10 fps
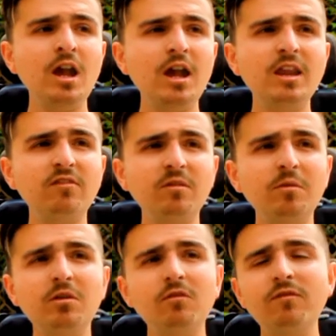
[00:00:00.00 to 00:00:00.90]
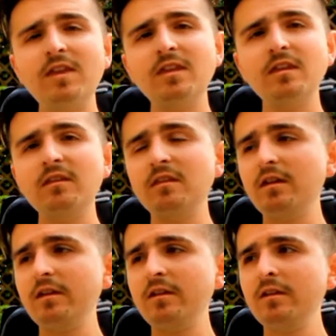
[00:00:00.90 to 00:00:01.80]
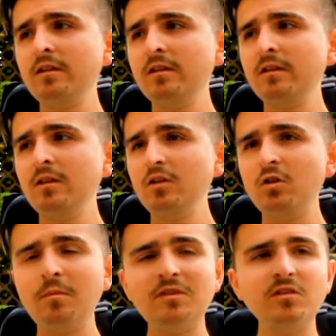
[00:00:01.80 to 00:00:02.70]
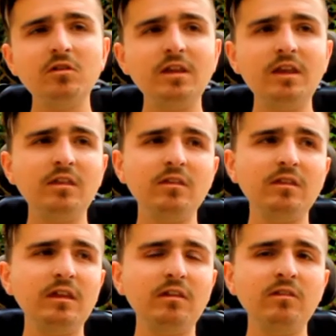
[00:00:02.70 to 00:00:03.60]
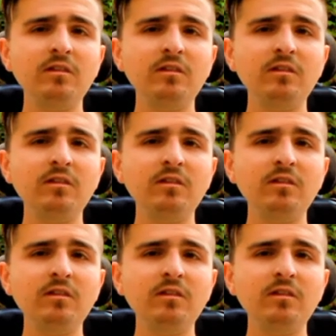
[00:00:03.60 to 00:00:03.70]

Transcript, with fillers: And then someone got offended and like commented on it, and yeah.